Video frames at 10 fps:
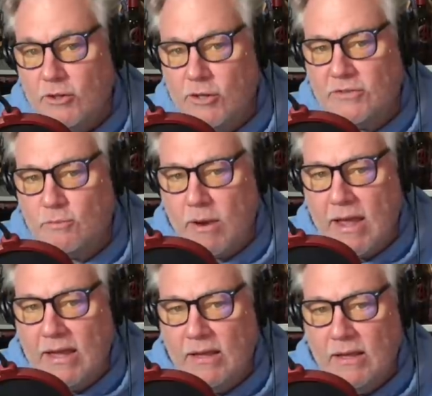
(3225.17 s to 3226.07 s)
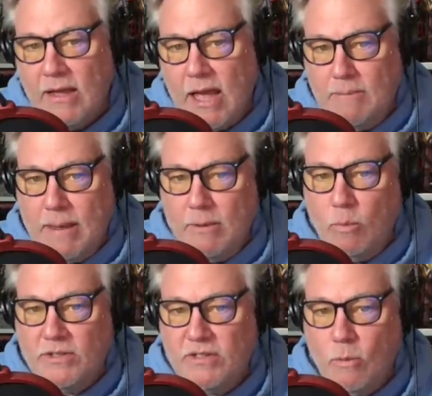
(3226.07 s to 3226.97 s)
Just Ray, and maybe
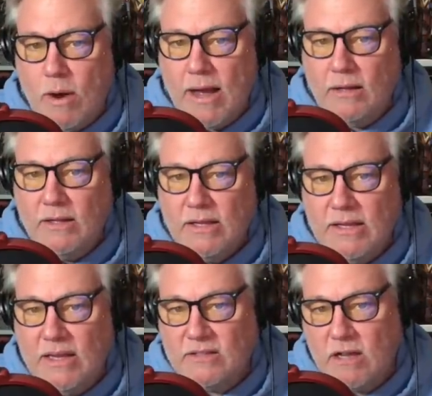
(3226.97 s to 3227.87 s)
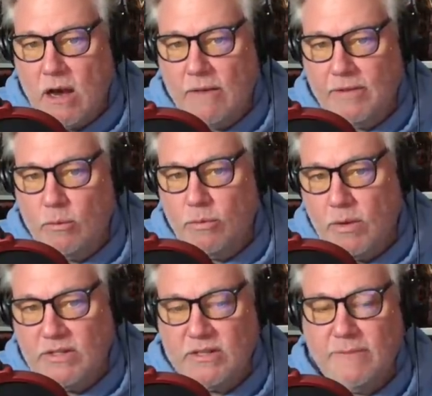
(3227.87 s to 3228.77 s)
once in a while, he has a coffee with
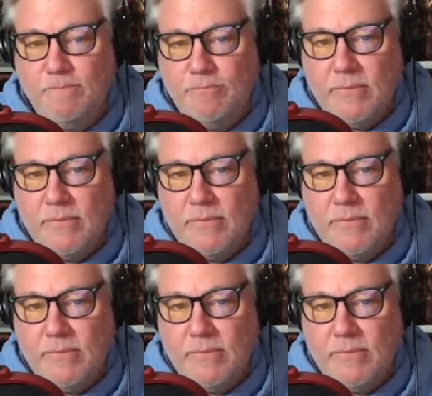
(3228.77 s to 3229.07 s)
Winston.